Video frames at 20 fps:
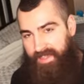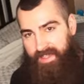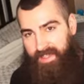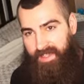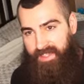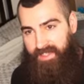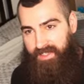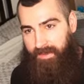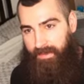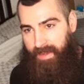And this
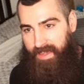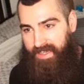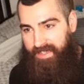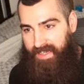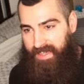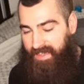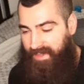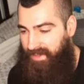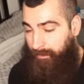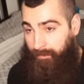is
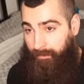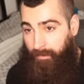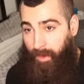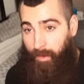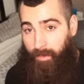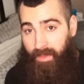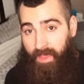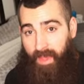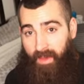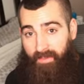amazing. But
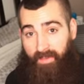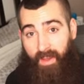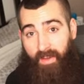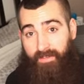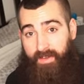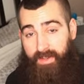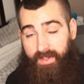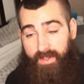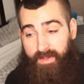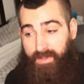without further
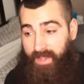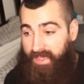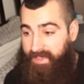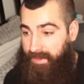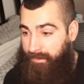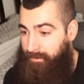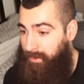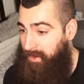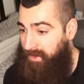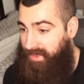ado, let's
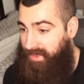unbox